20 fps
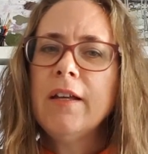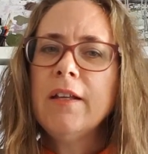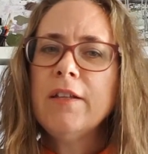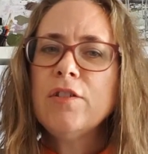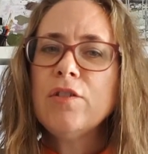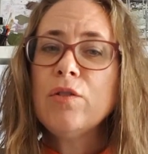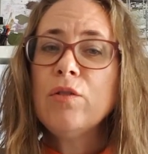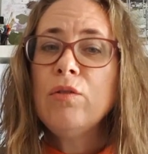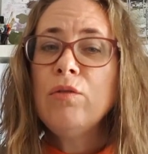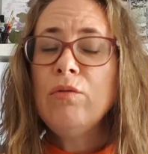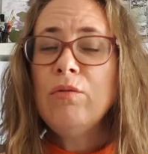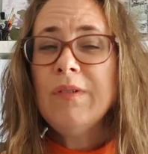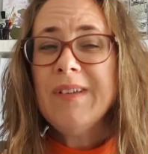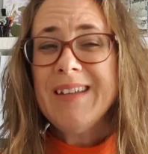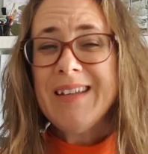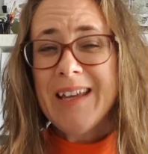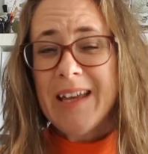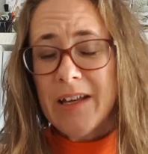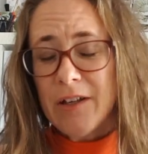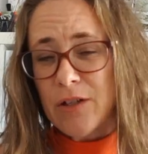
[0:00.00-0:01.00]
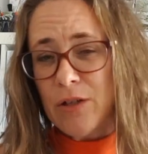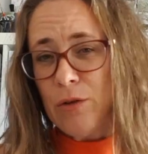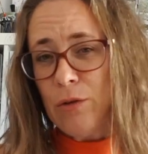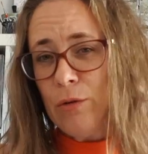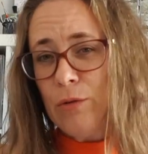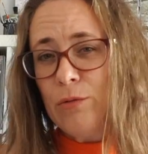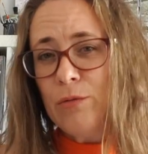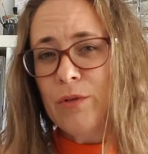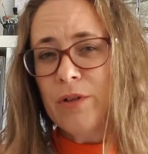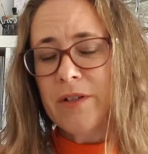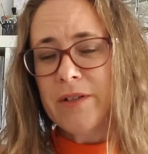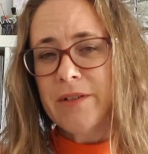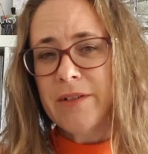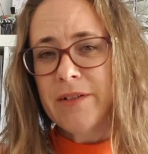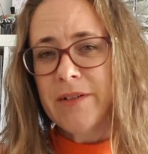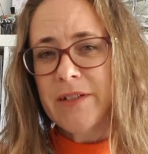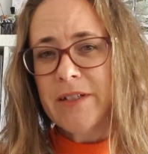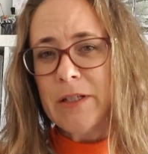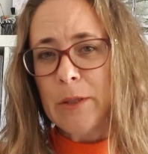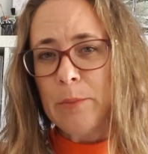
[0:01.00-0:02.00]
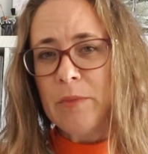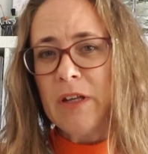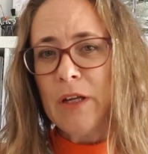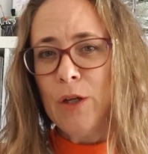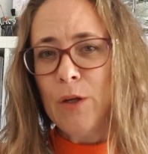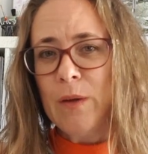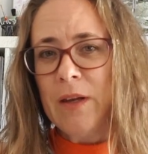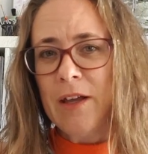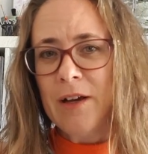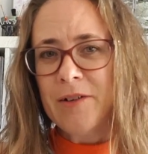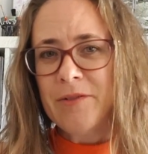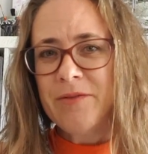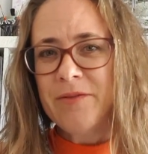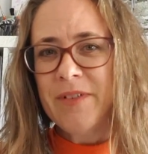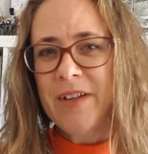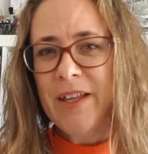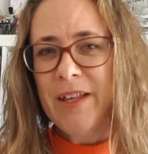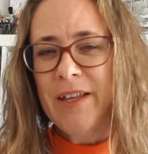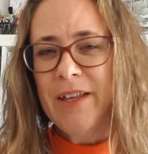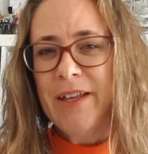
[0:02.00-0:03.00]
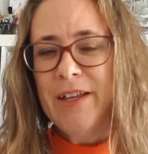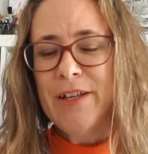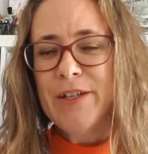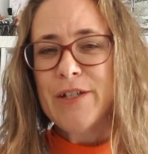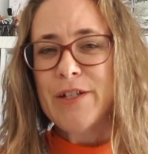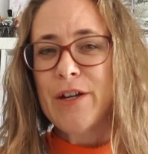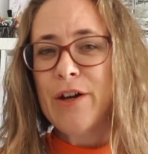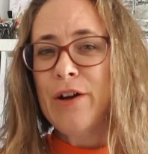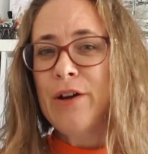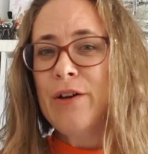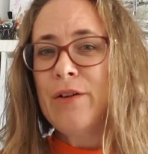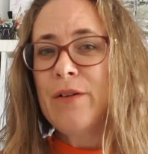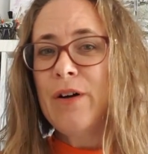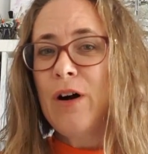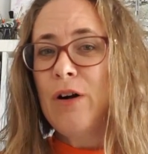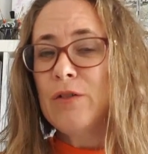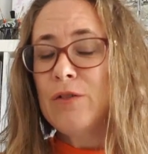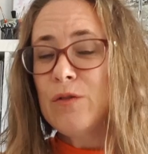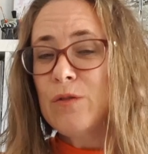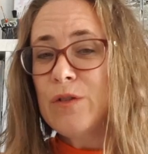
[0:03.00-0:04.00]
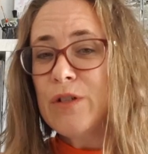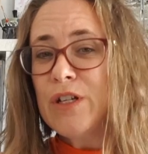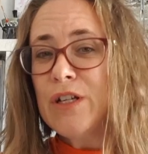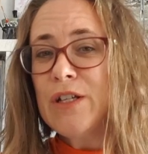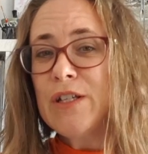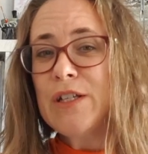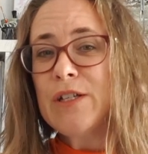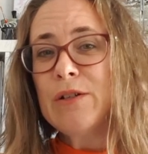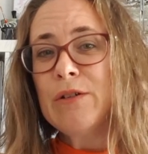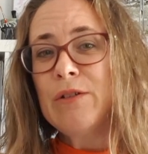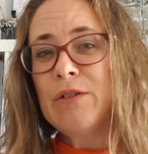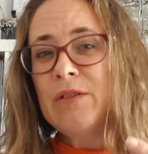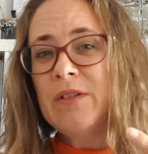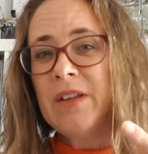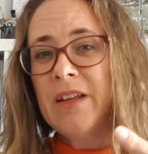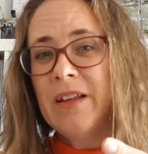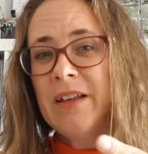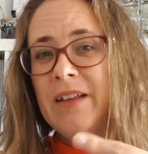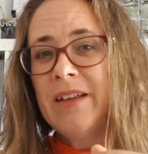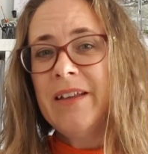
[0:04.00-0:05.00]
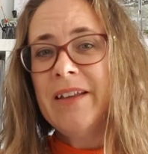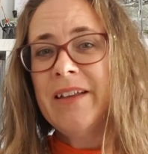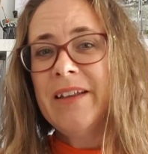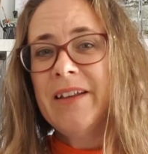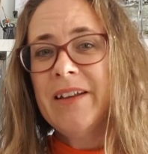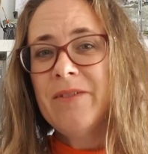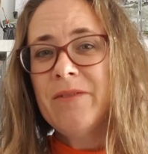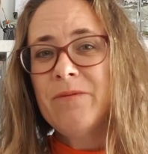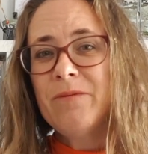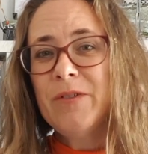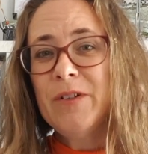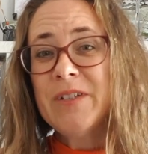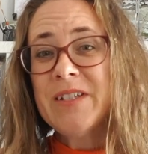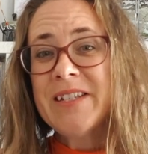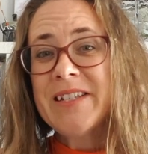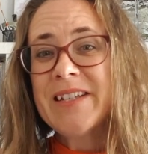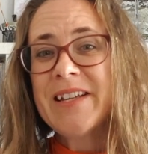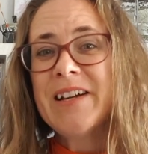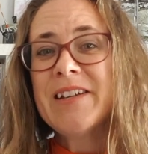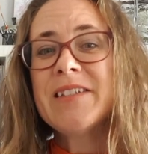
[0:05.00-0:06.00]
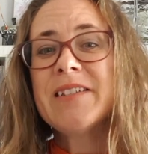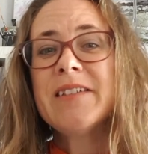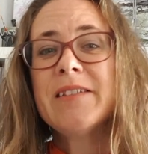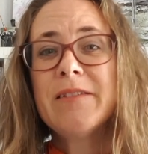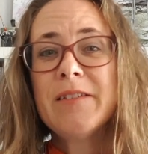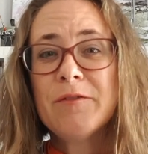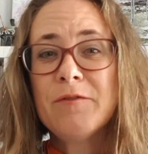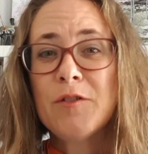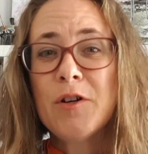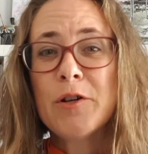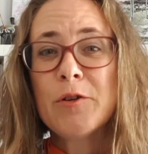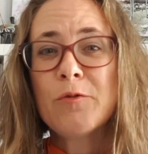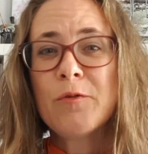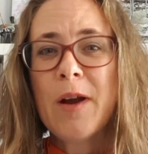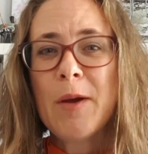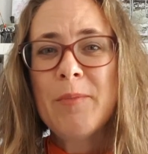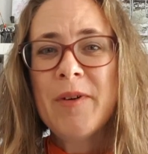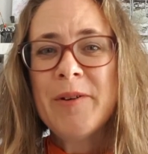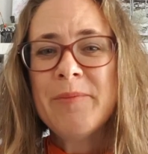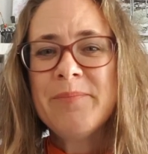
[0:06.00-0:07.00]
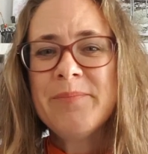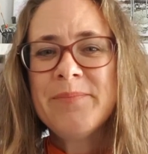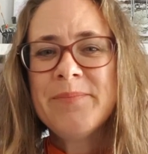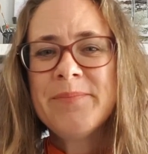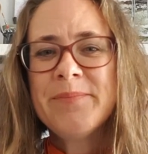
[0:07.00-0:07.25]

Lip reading: to get you something you love. So I'll talk to you soon. We'll discuss the final wrap up.